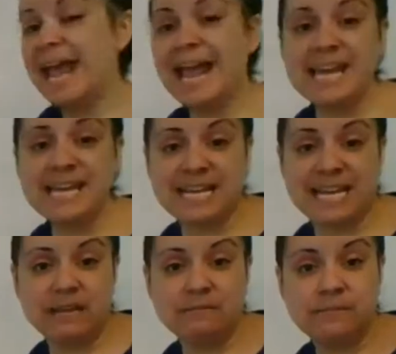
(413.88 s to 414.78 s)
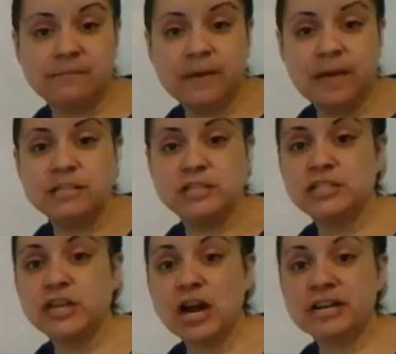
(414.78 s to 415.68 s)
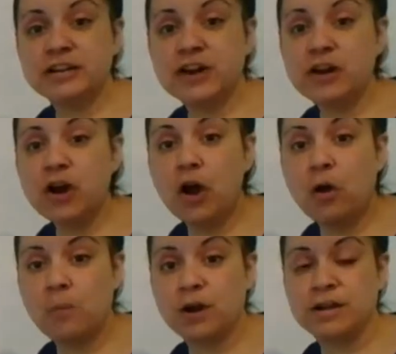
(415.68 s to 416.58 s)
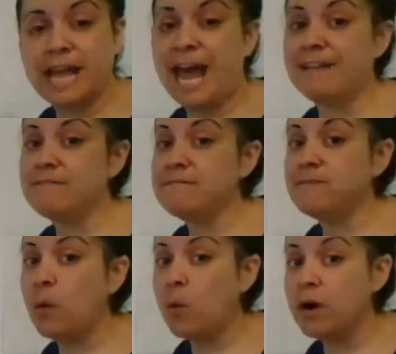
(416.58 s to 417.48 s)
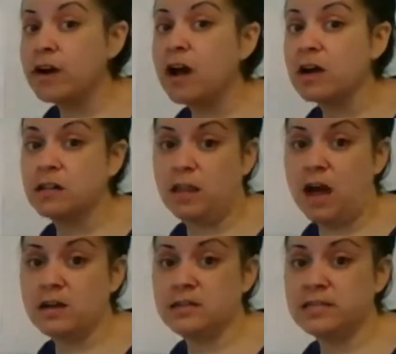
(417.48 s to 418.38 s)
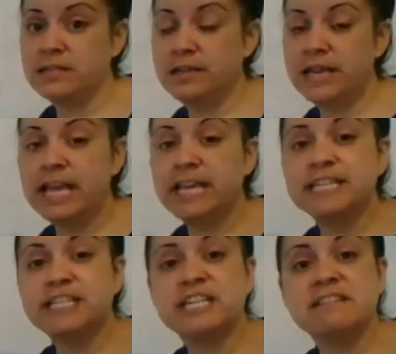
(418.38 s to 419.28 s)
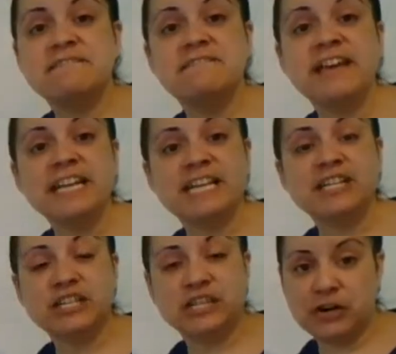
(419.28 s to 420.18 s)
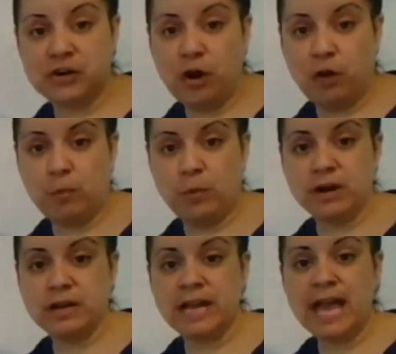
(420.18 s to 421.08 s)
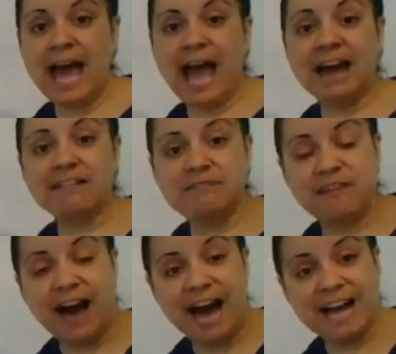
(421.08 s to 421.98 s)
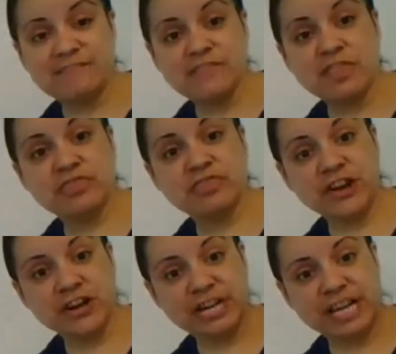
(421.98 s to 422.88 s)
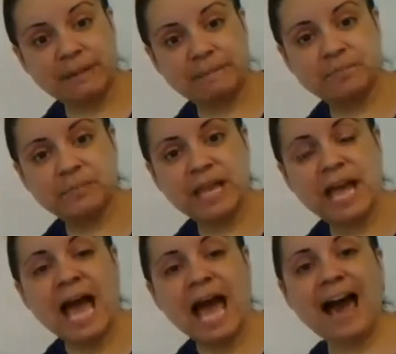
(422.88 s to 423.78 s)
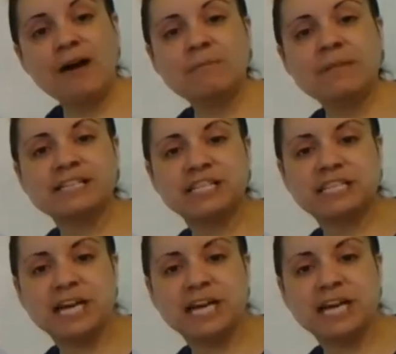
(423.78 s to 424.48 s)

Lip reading: Annie started her homework at 4 o'clock. She finished her homework at 5:30. How much